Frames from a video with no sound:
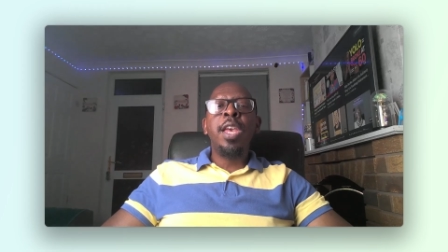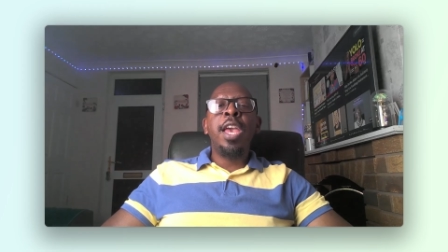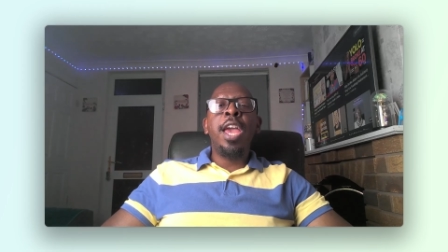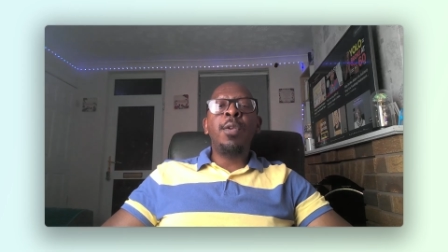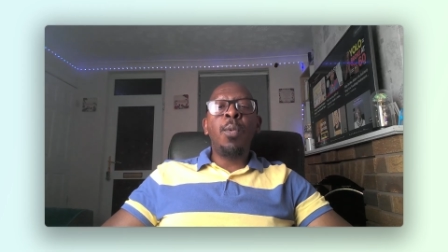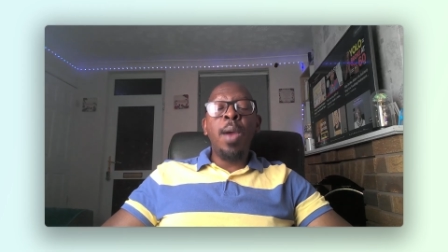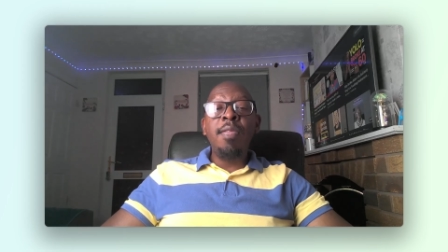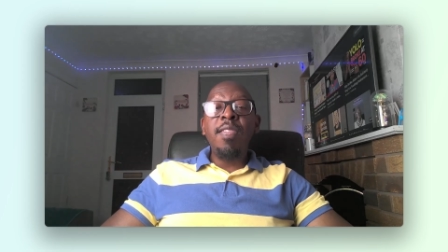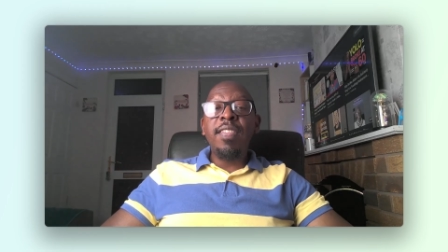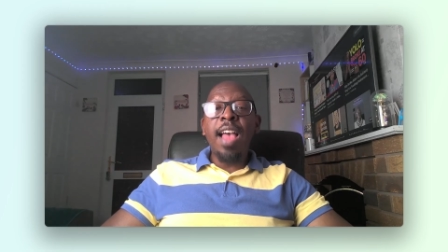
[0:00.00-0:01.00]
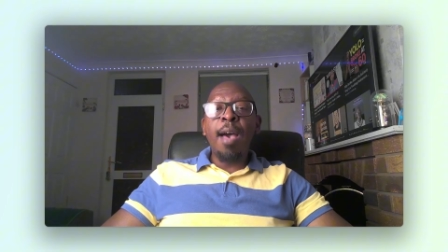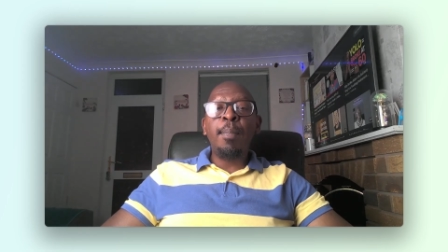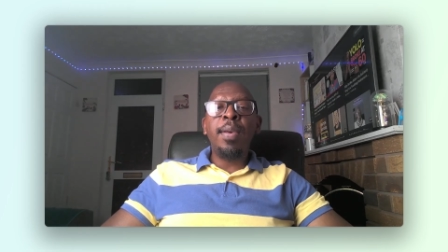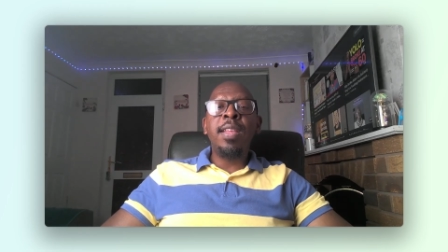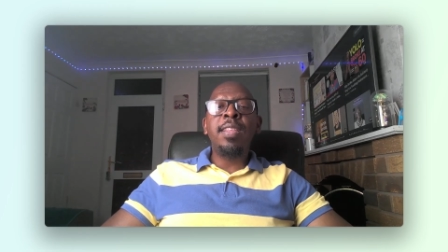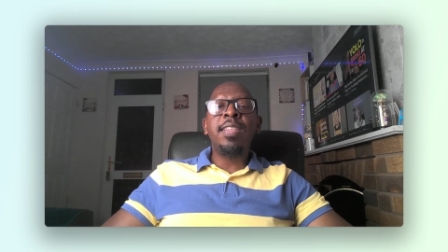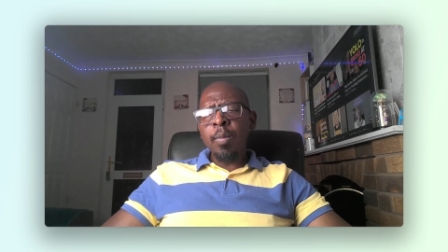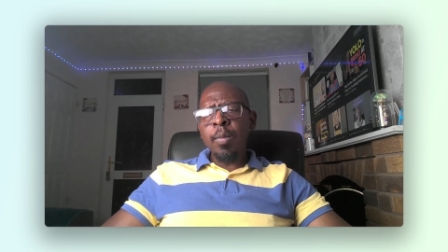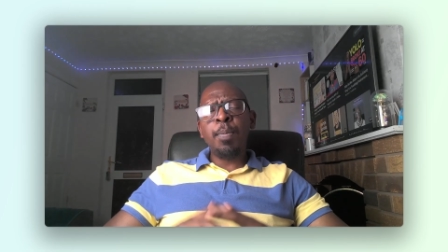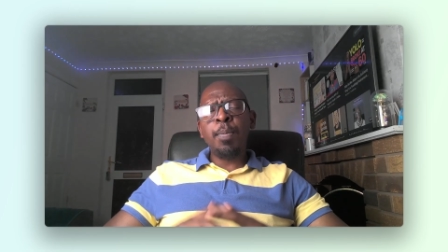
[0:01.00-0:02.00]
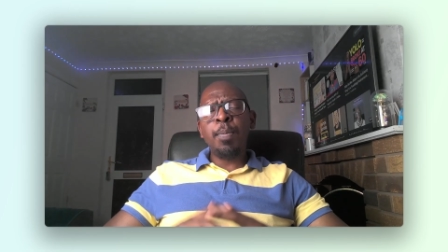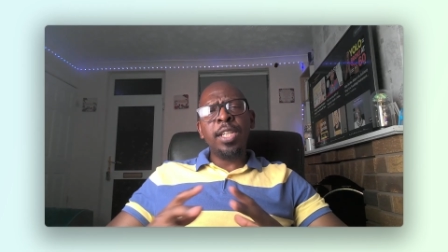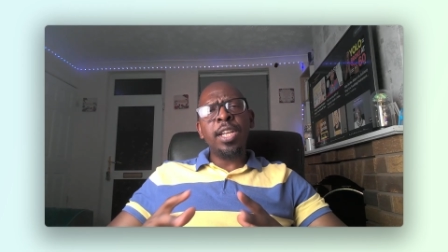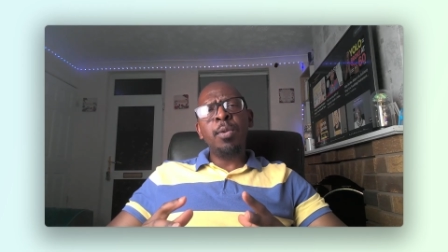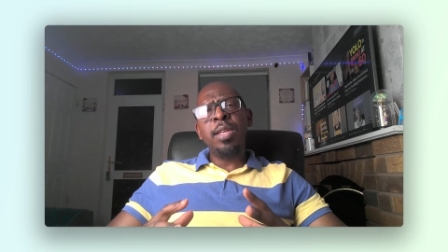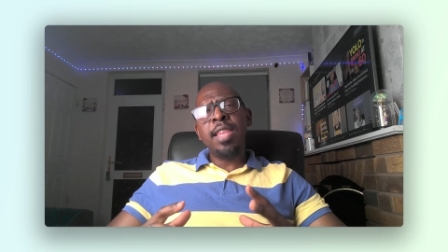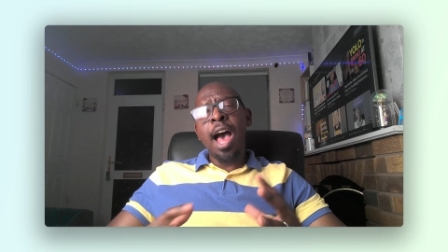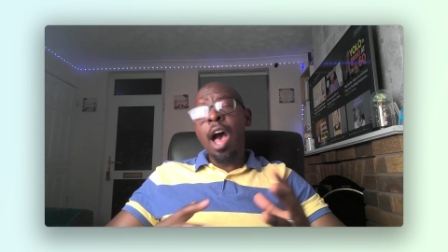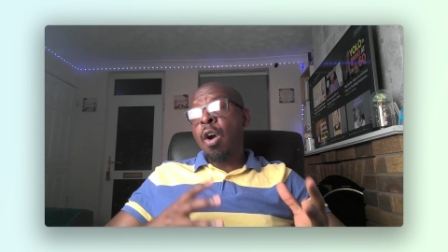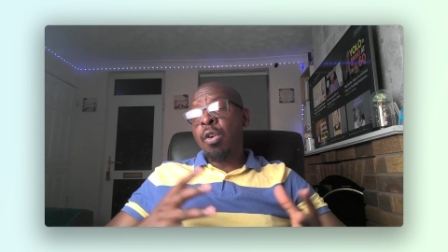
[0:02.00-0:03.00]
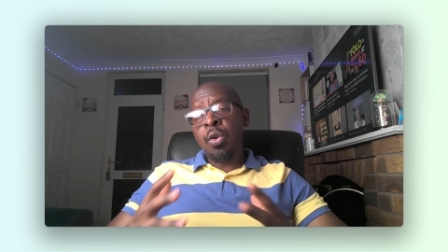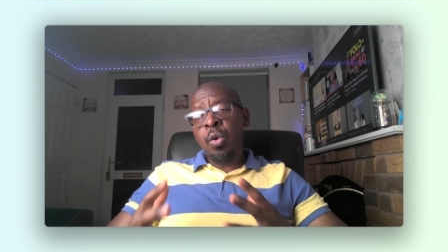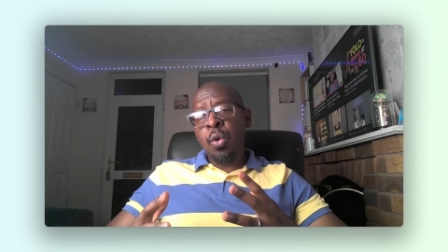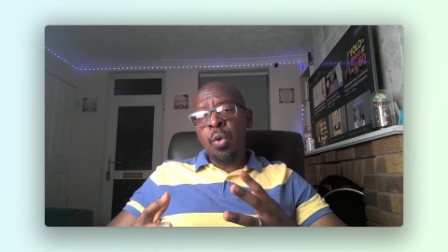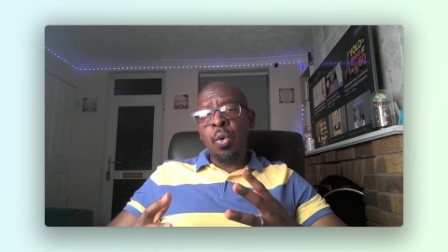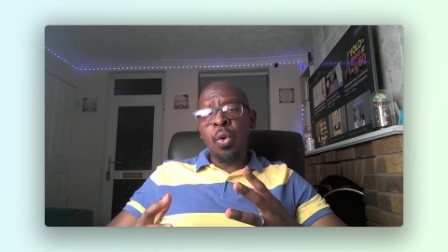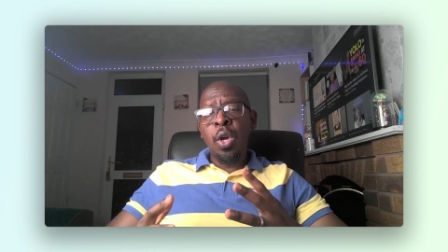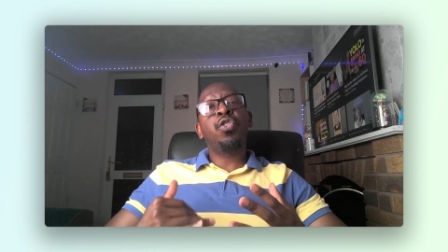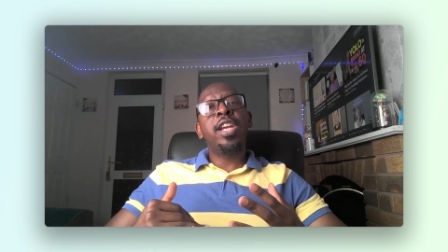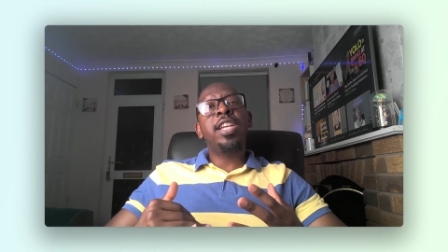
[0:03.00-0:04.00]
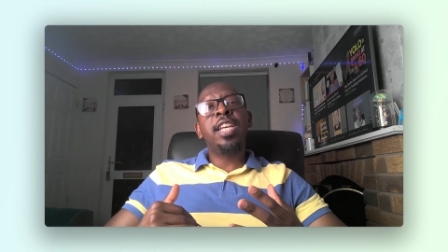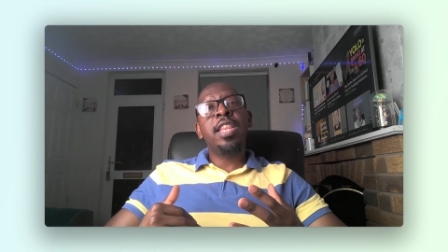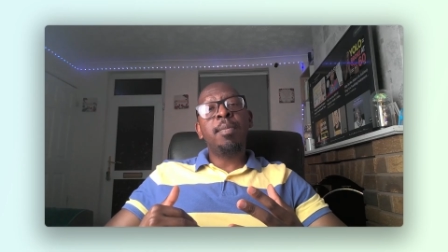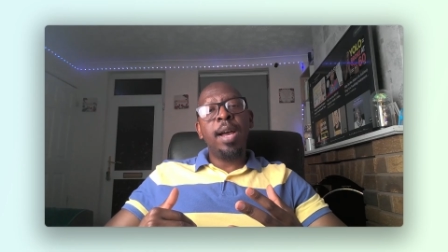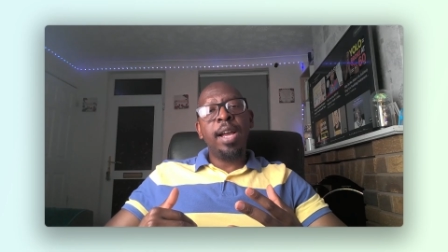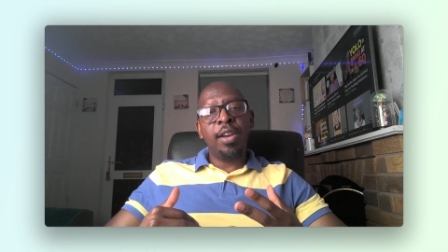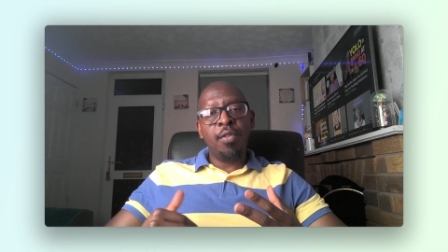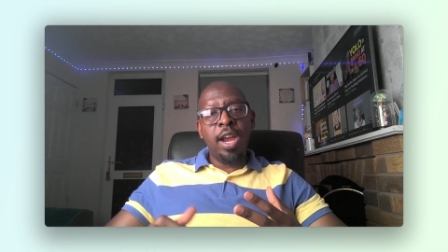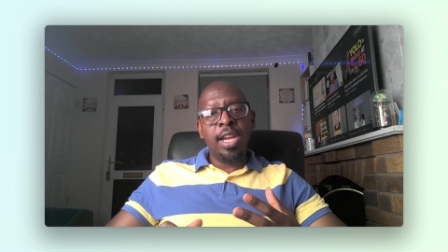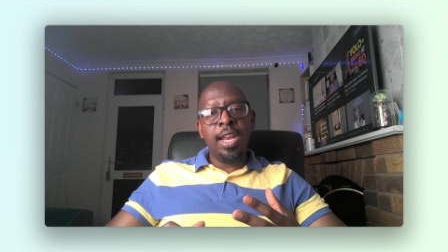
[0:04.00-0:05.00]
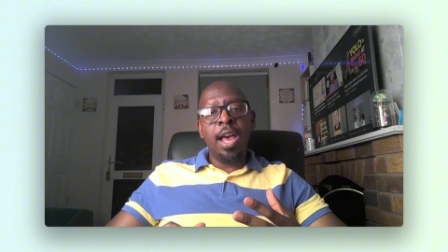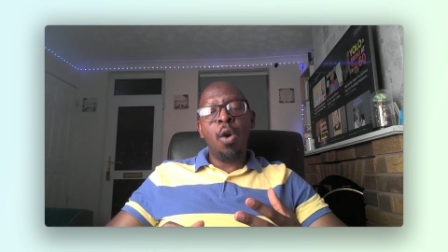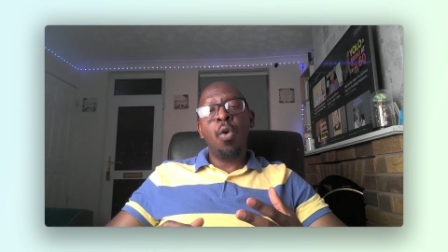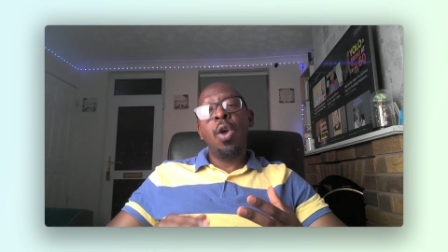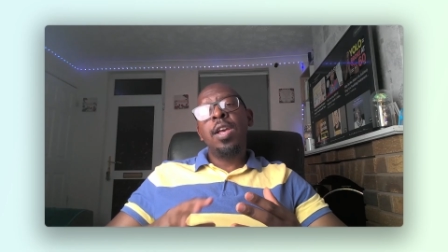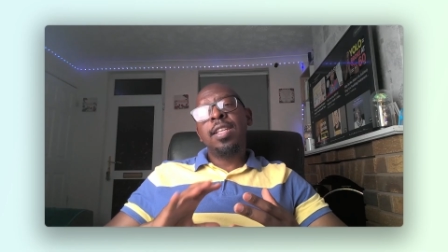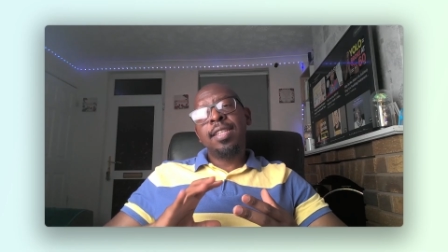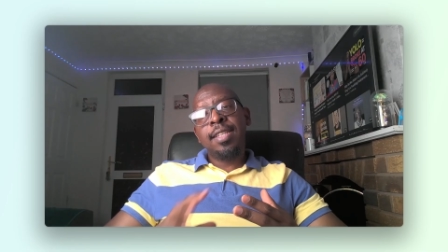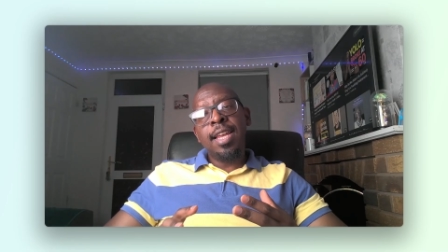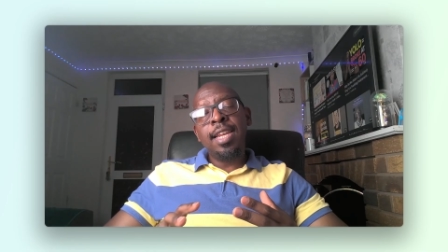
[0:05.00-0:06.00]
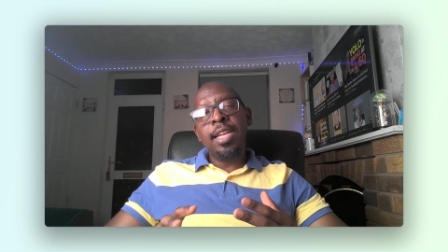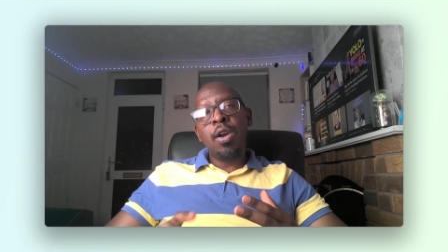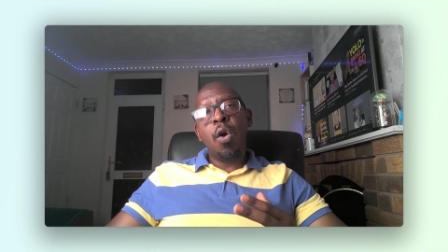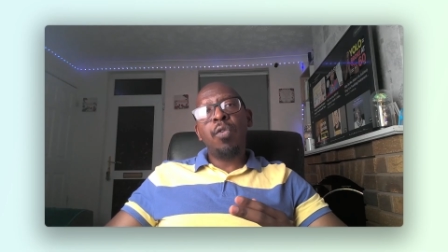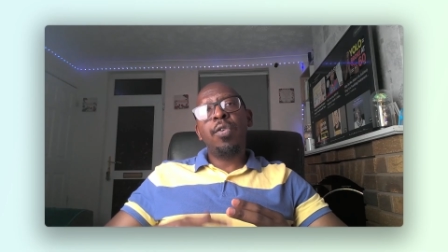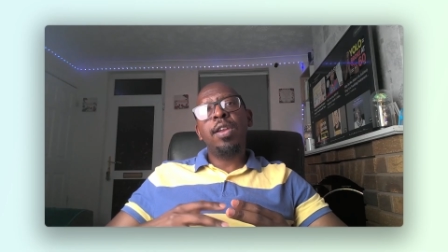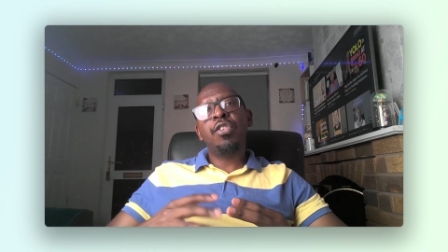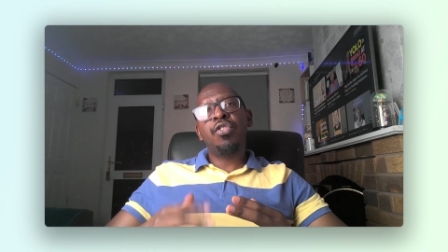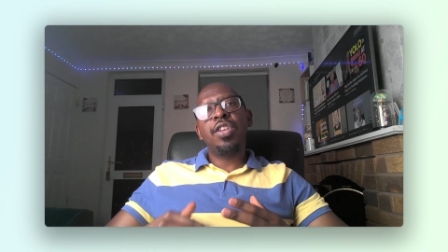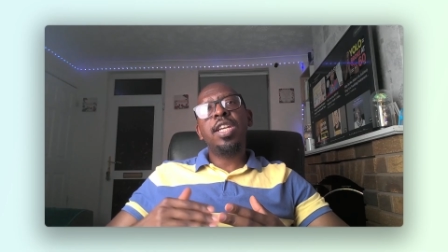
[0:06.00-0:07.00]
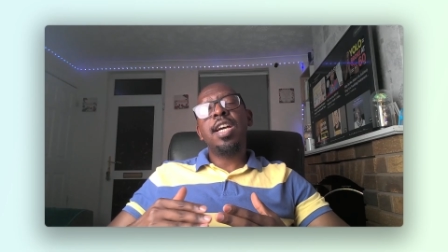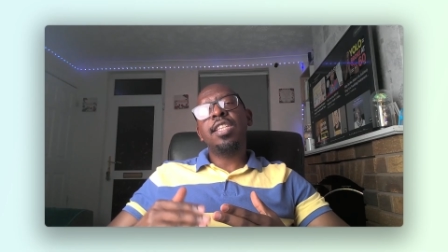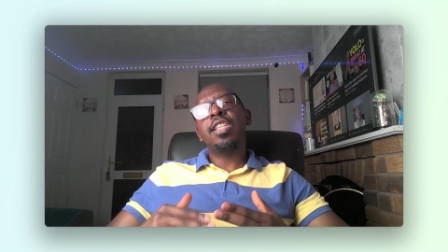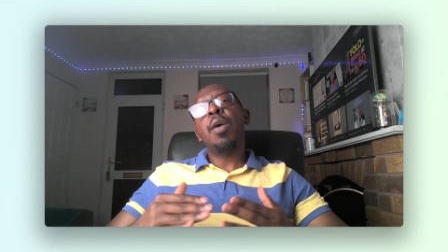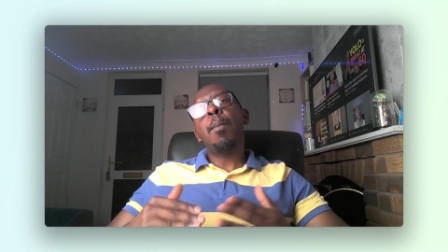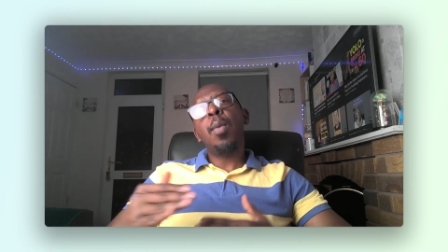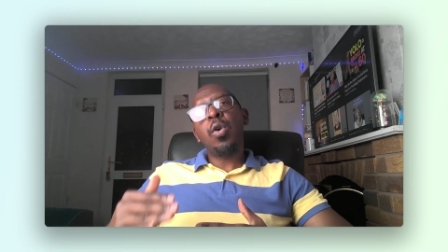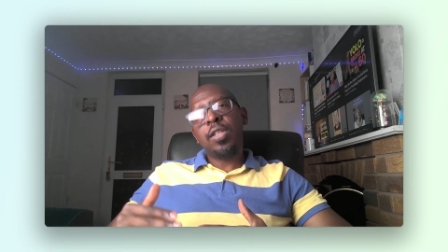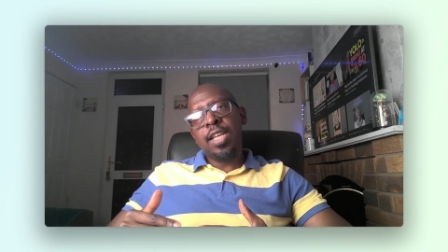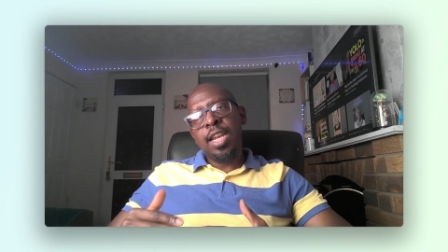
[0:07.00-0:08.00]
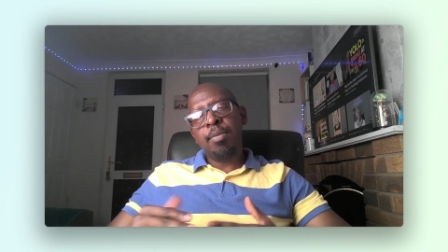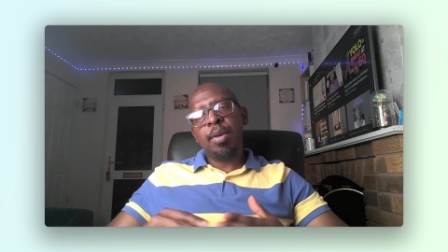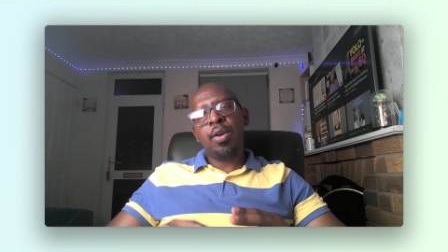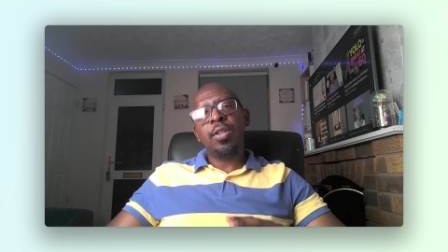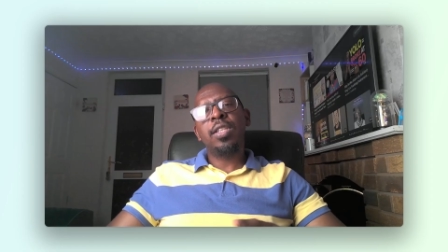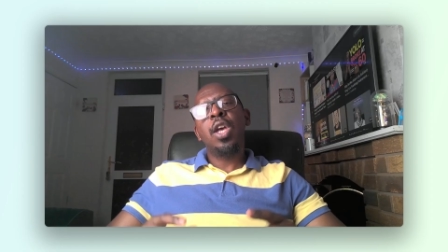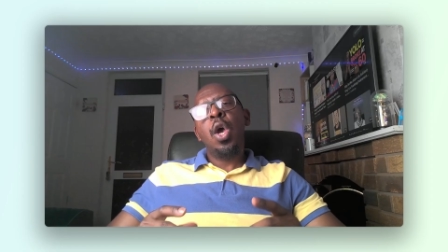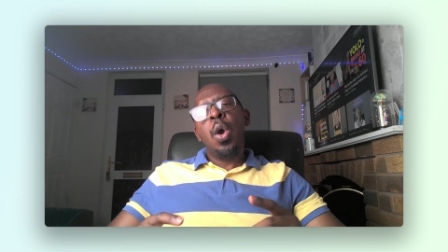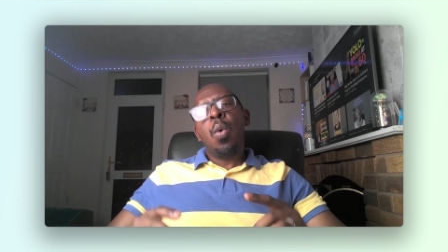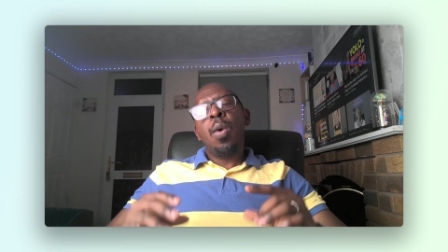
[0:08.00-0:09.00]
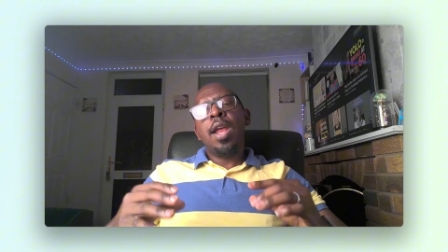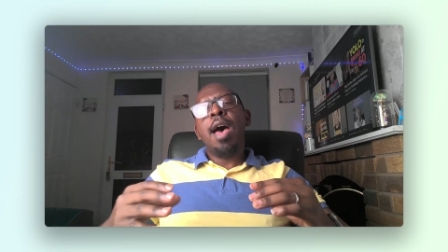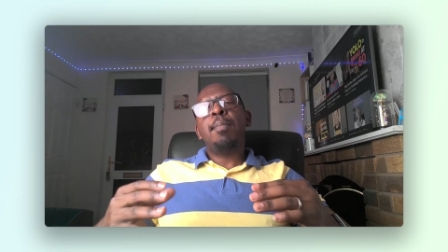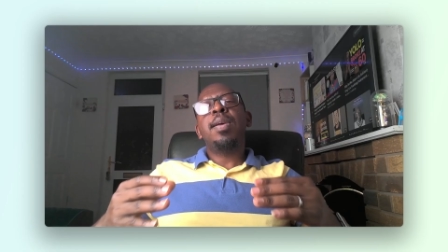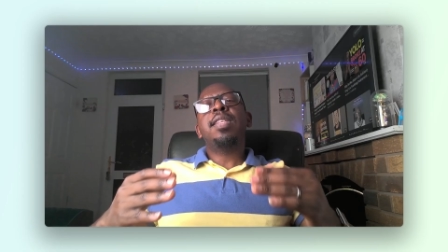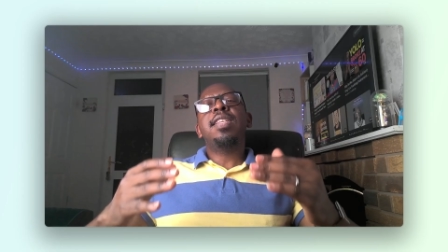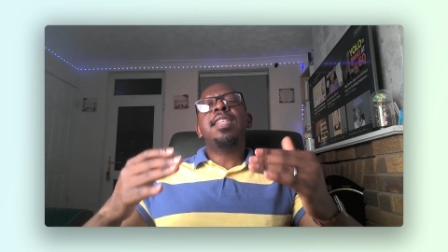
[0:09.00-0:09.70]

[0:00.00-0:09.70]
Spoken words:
And when this happens, especially with the algo trading in the market right now, selling often triggers more selling, because what happens is